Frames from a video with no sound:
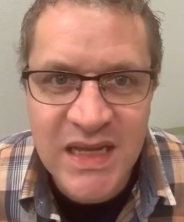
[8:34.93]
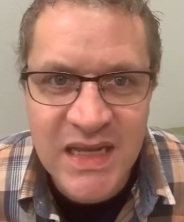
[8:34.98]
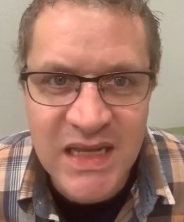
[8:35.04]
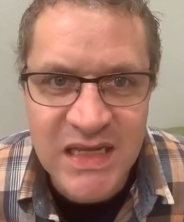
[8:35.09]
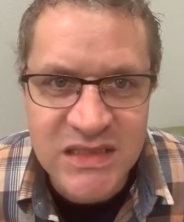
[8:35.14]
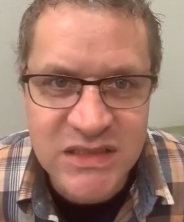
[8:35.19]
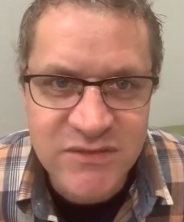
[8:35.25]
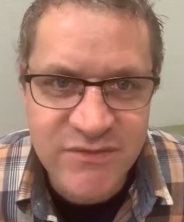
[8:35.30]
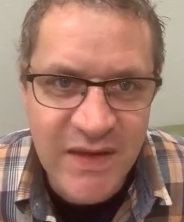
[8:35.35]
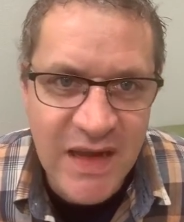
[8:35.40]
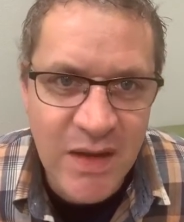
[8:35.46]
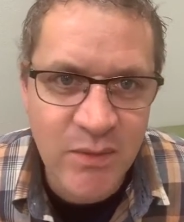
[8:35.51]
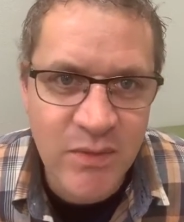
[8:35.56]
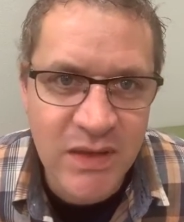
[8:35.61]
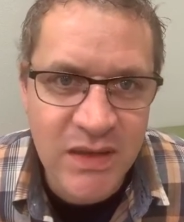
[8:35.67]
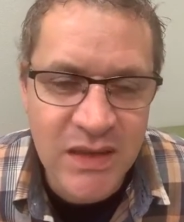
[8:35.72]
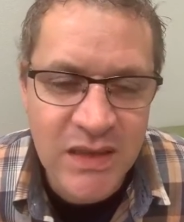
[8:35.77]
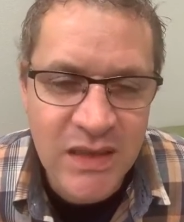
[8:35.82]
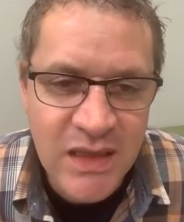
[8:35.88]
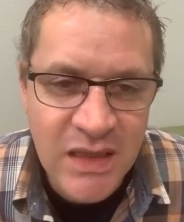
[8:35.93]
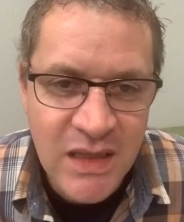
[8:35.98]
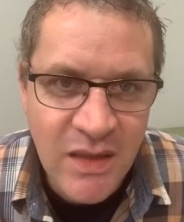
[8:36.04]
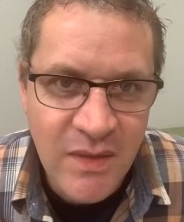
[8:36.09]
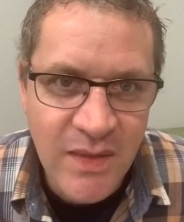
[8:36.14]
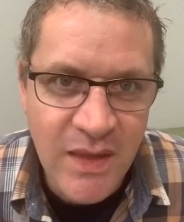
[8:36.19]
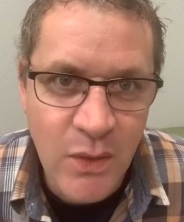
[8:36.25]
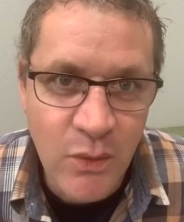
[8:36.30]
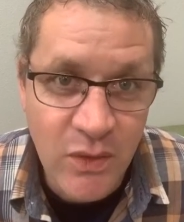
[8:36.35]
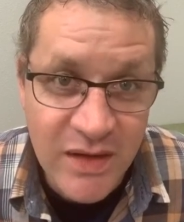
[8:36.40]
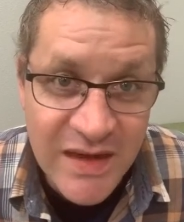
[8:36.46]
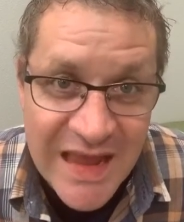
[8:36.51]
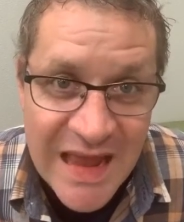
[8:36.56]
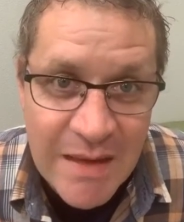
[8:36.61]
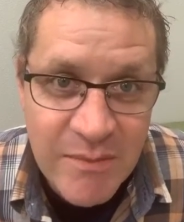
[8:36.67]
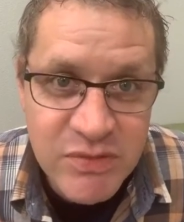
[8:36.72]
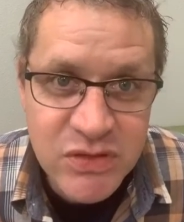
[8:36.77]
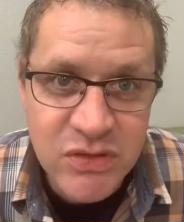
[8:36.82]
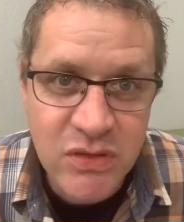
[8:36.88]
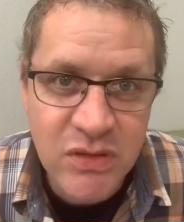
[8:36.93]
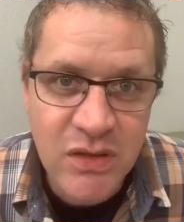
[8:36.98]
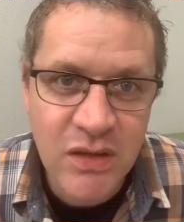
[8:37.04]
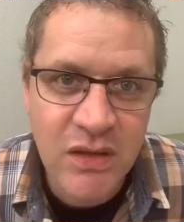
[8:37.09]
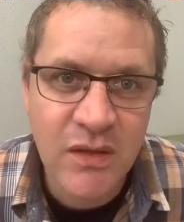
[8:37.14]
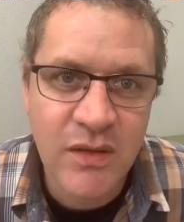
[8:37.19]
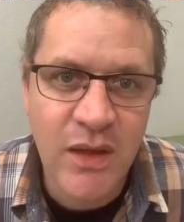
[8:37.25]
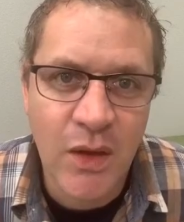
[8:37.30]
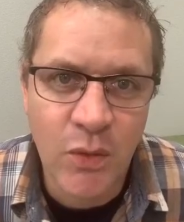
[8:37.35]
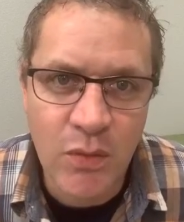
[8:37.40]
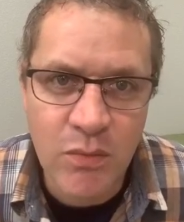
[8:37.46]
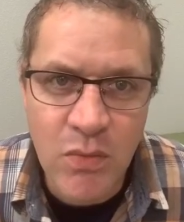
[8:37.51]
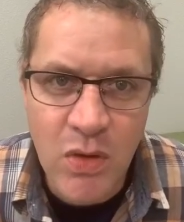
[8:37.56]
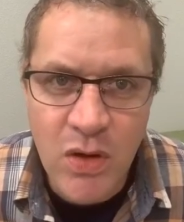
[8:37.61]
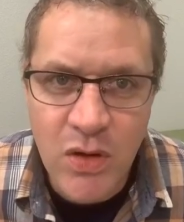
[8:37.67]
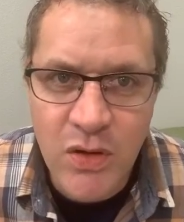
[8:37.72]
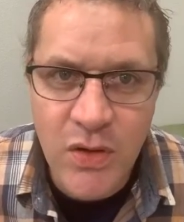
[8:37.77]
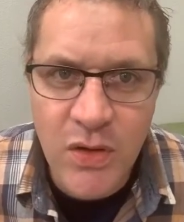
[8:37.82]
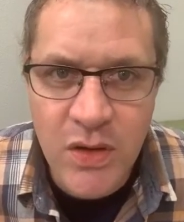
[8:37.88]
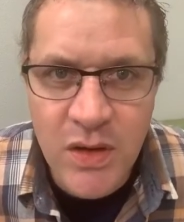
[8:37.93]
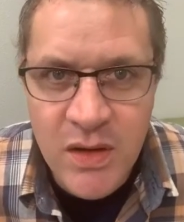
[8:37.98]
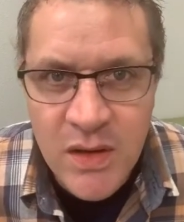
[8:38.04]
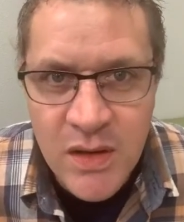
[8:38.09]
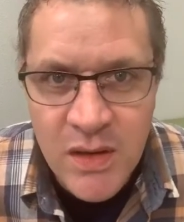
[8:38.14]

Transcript: His family, they were captured, they were martyred,